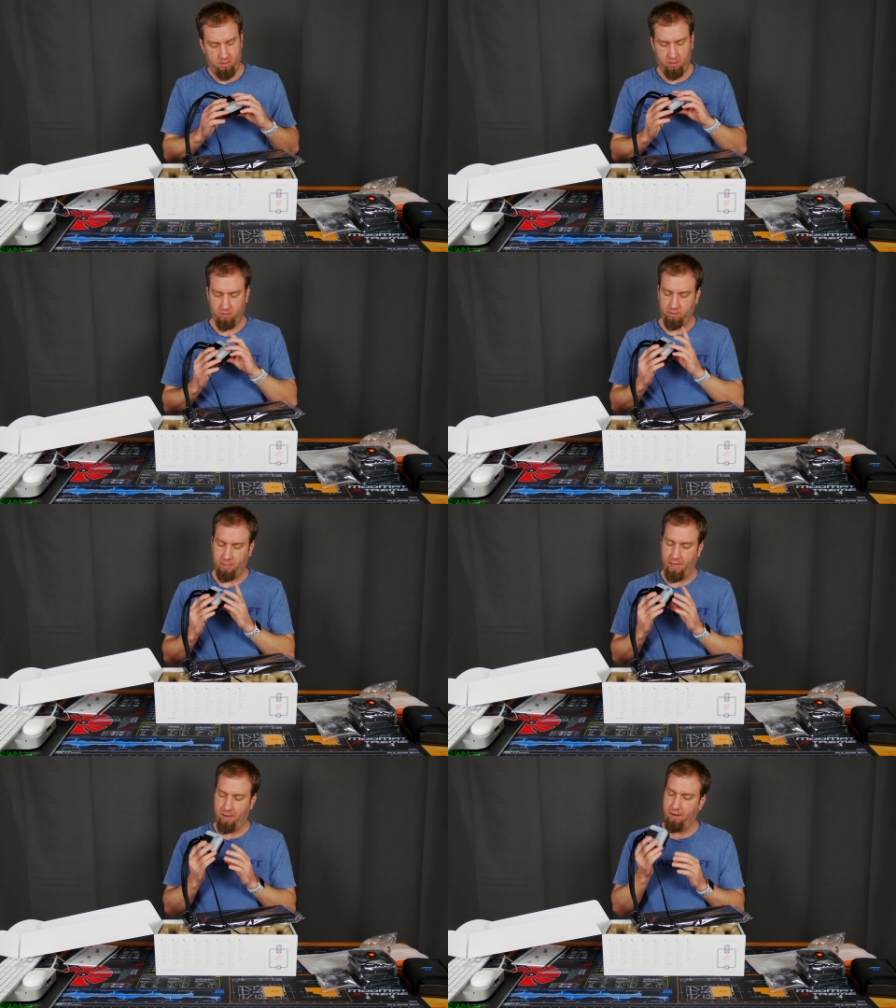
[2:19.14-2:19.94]
Let's
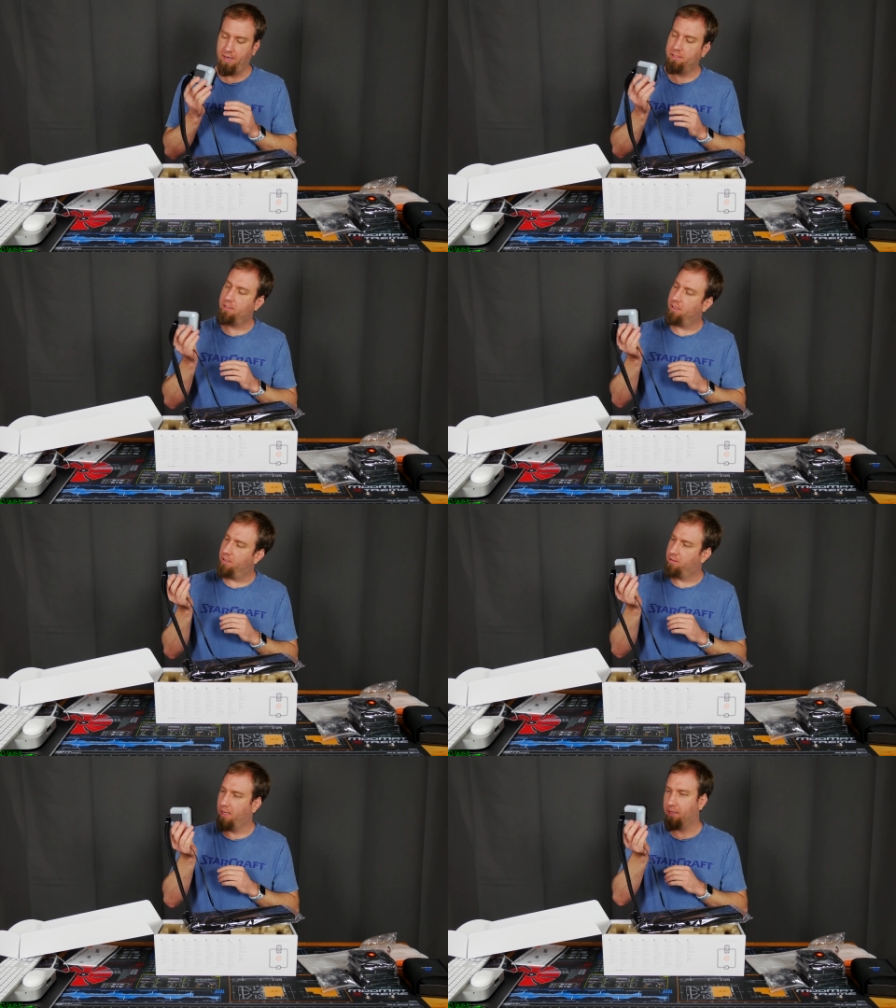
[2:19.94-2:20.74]
see how it actually
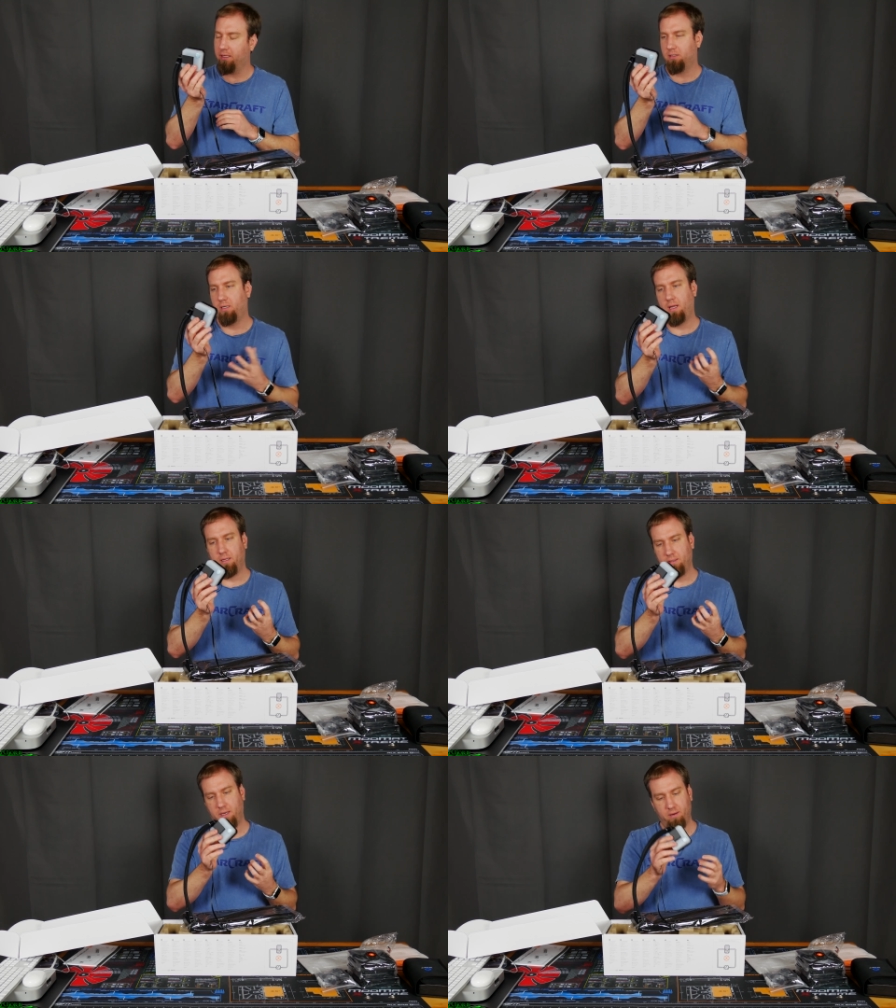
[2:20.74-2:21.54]
gets
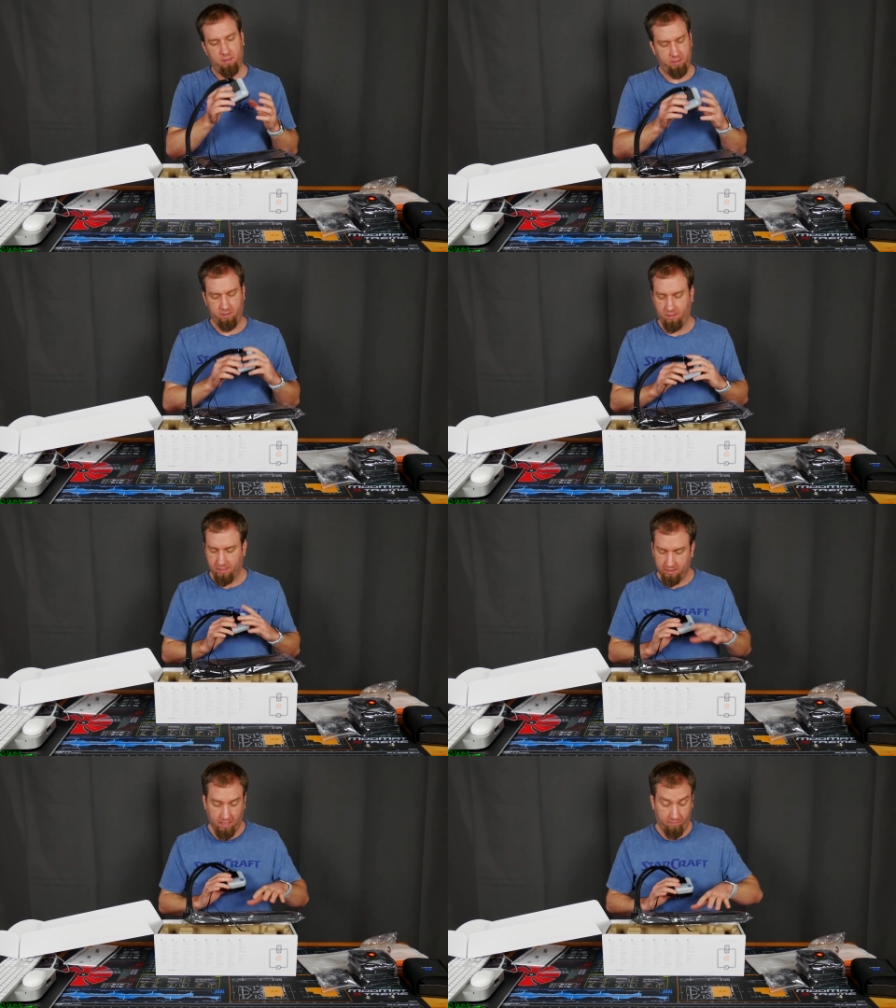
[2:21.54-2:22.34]
held down onto it. I
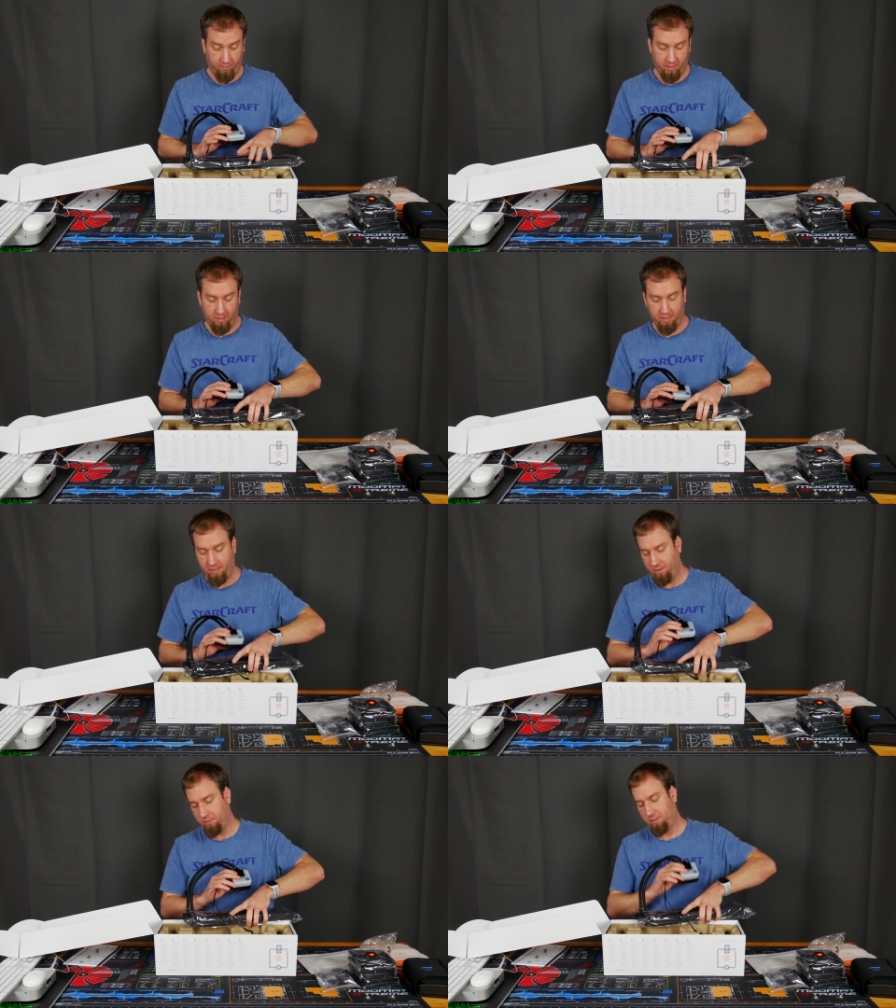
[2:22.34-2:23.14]
guess I'll have to figure
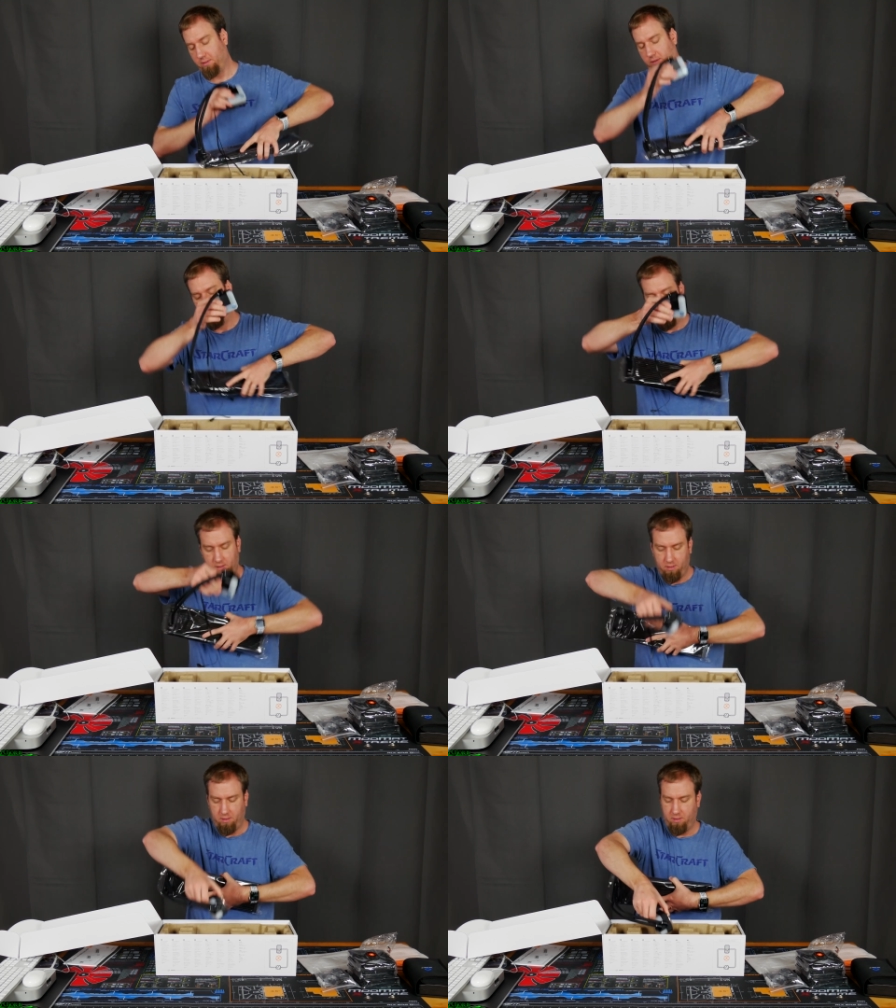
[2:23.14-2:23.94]
that
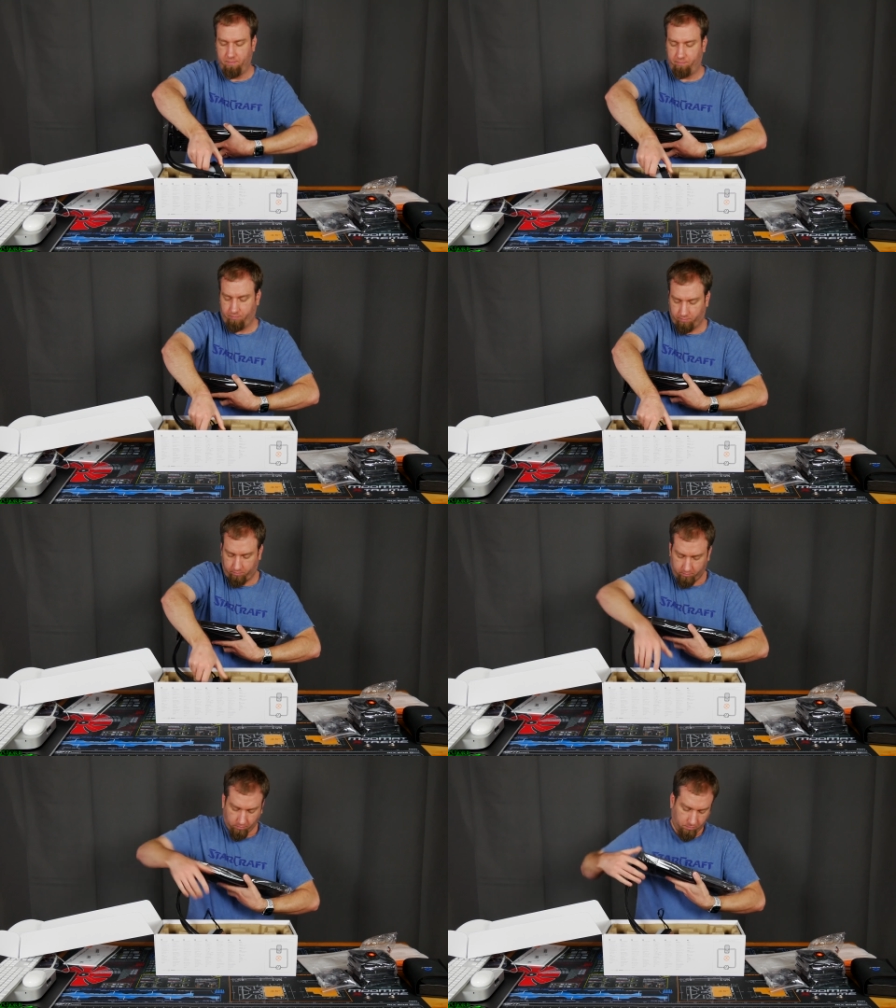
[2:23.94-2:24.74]
out.